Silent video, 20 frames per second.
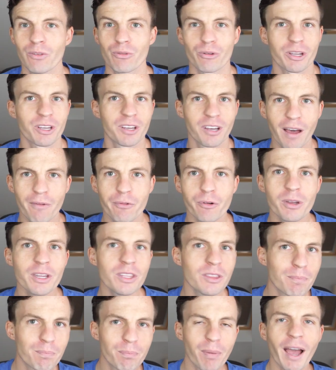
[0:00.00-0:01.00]
The
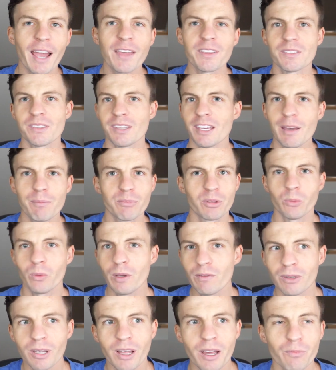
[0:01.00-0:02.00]
recovery, the buy the dip that
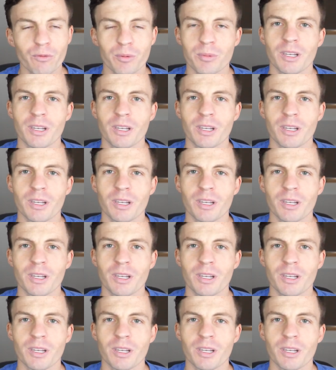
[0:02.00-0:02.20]
we've learned